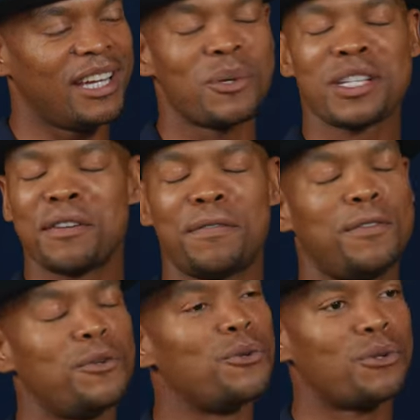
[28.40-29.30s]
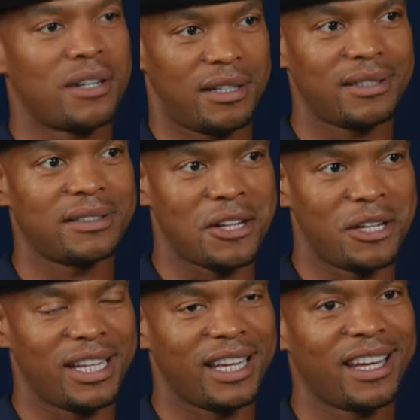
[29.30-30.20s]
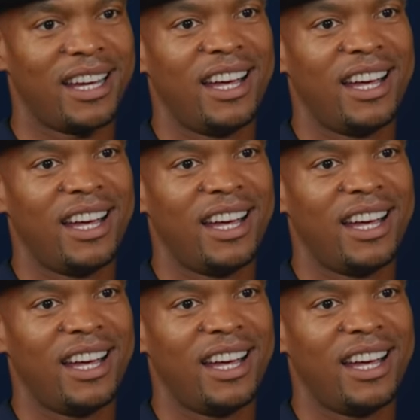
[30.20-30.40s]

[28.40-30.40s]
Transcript: It was a fluke, darling.